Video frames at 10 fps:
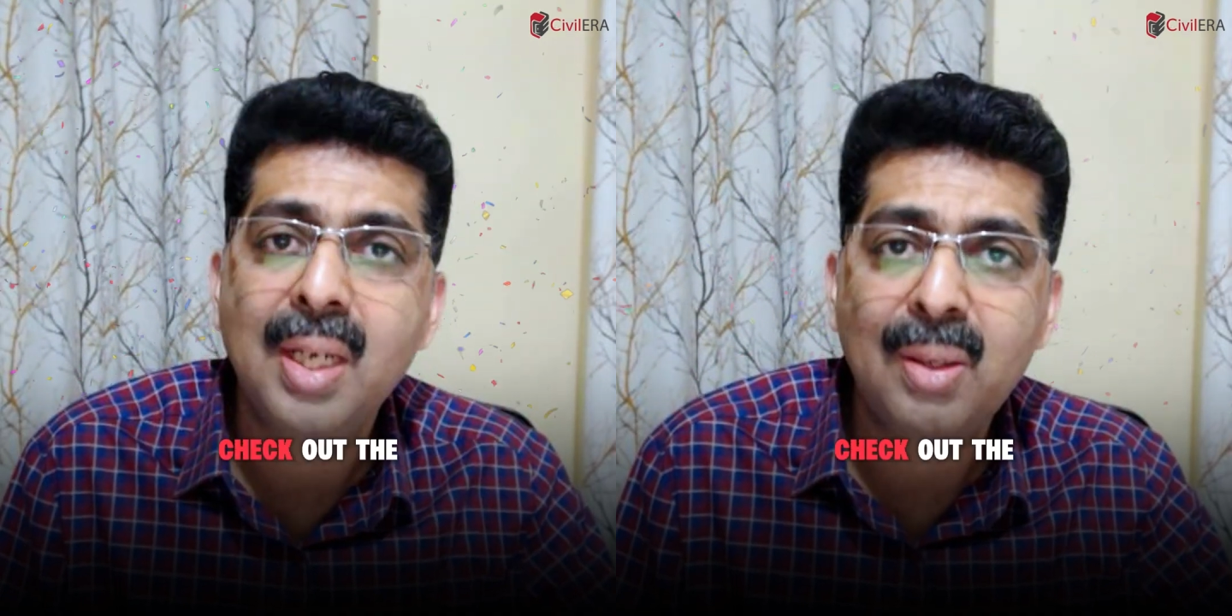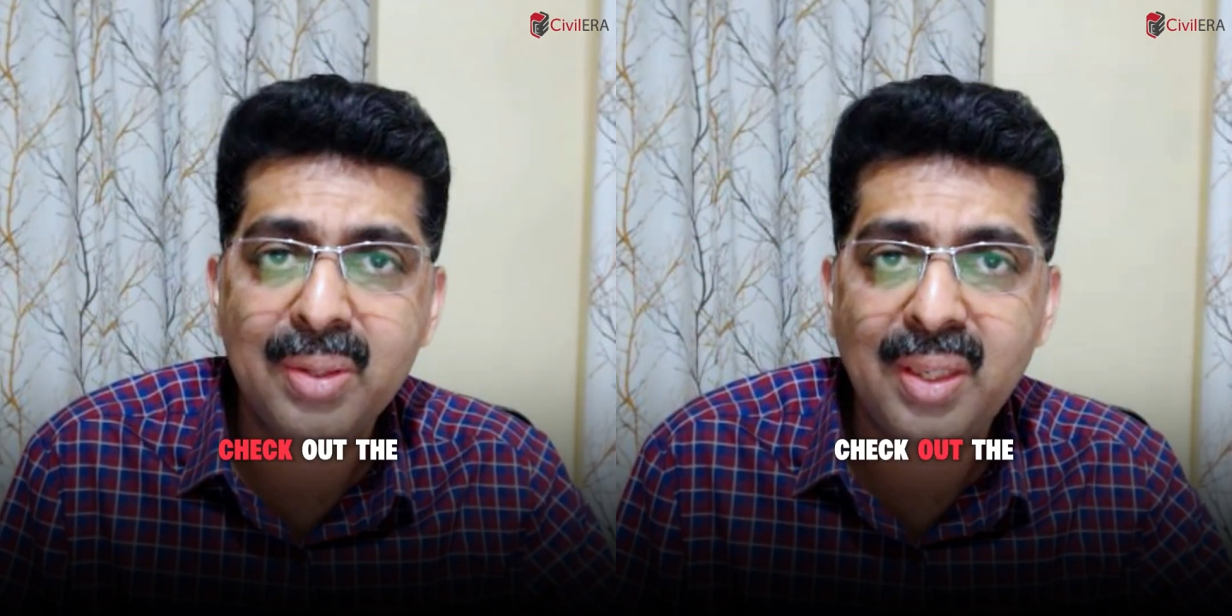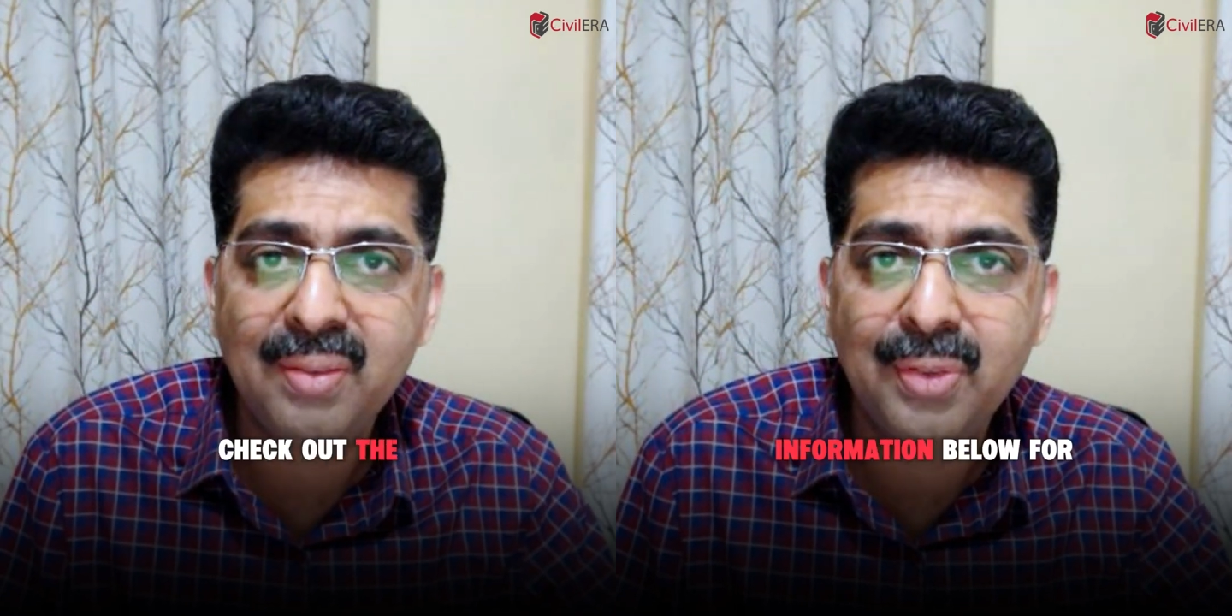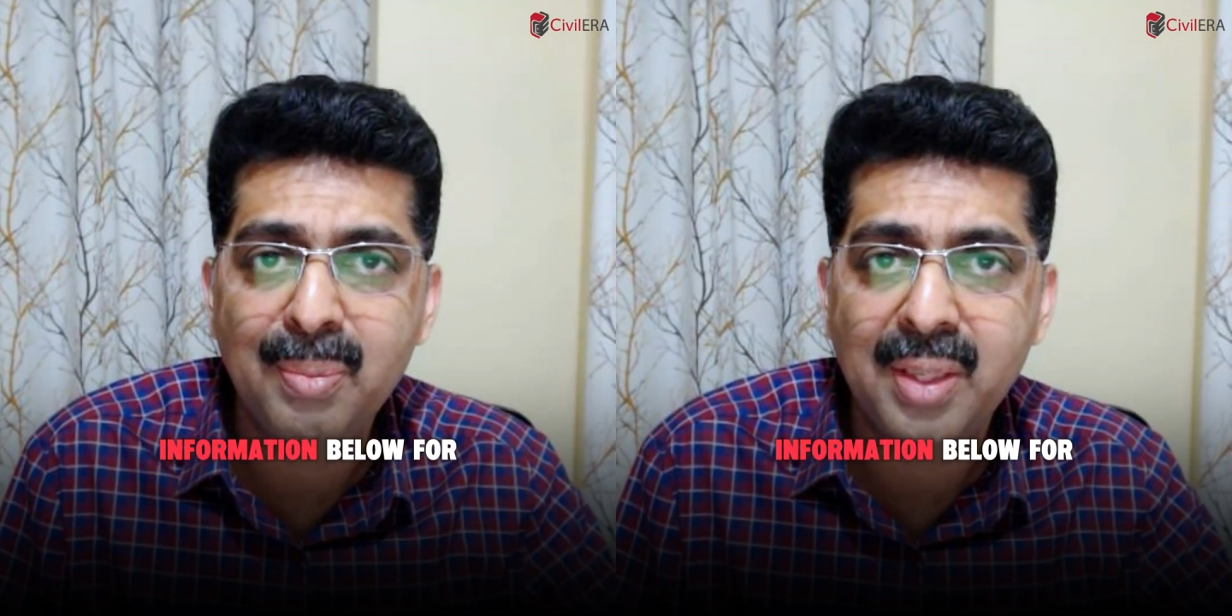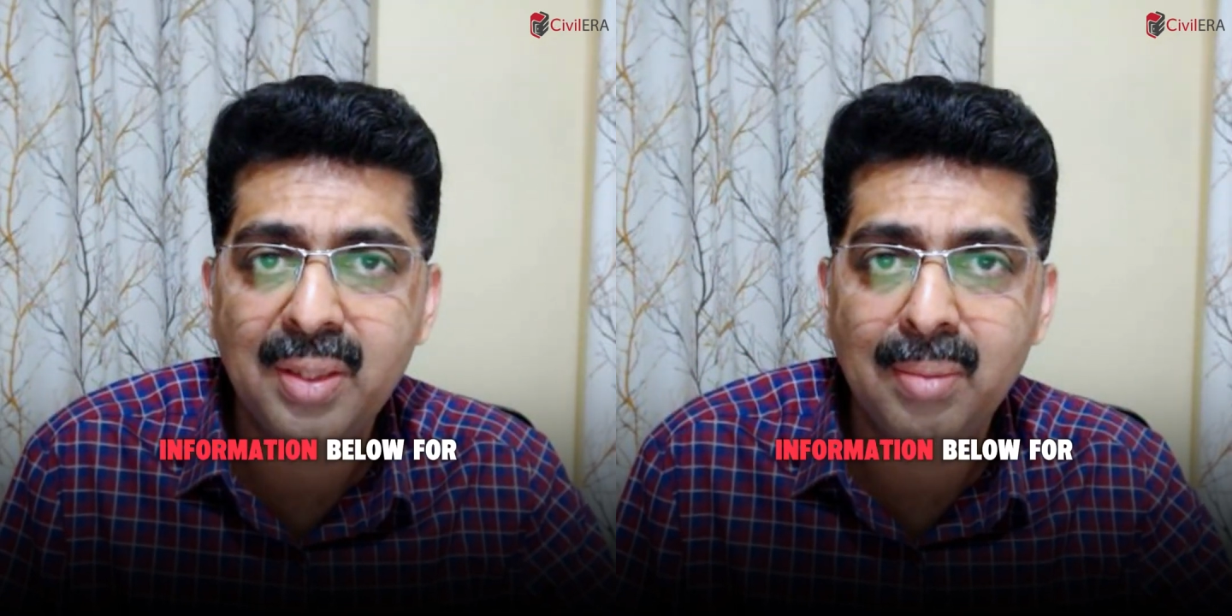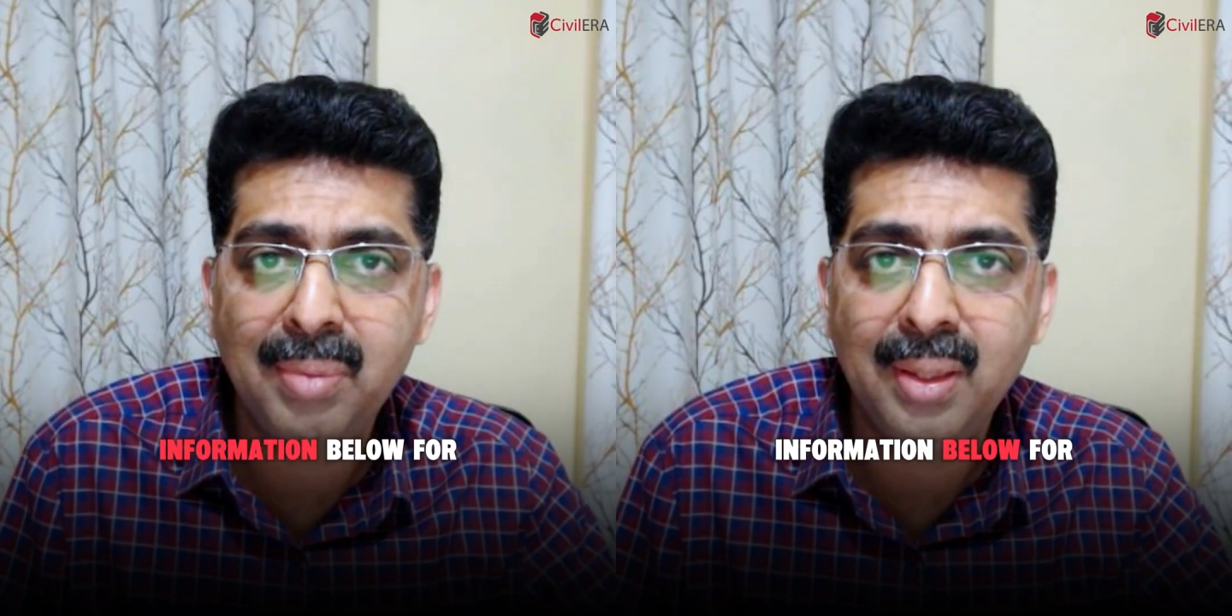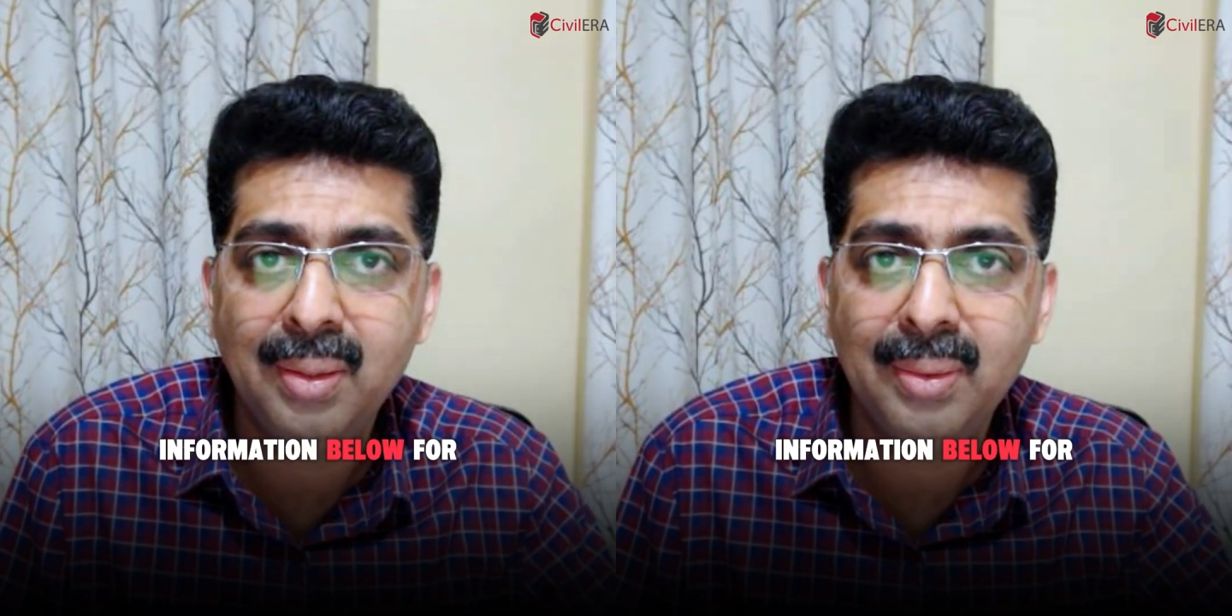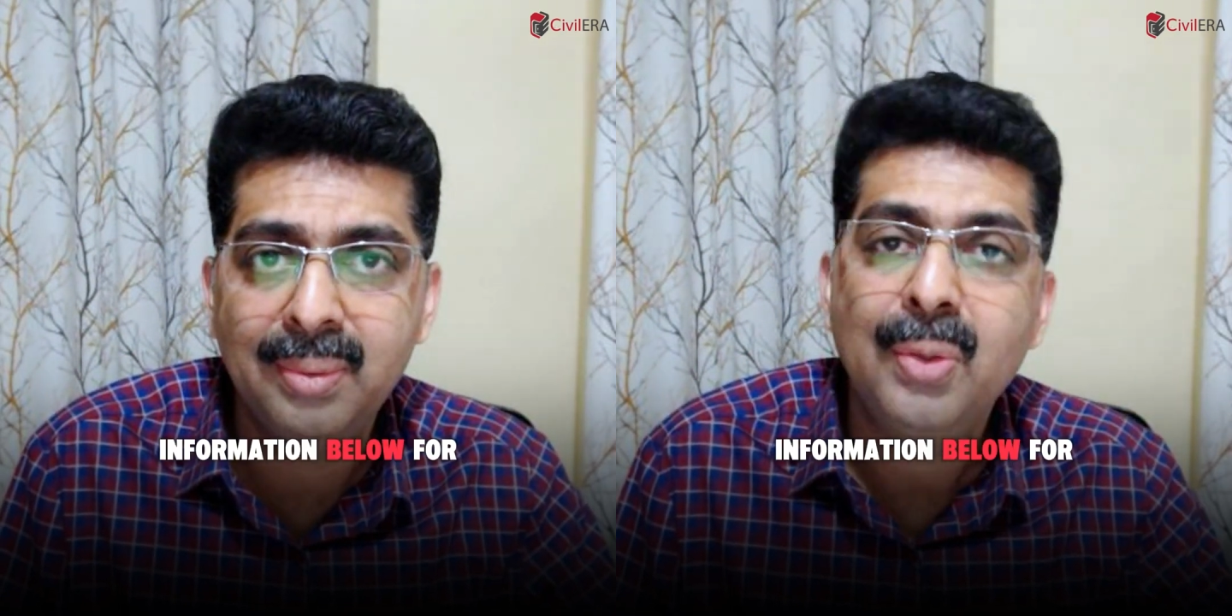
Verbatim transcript: Check out the information below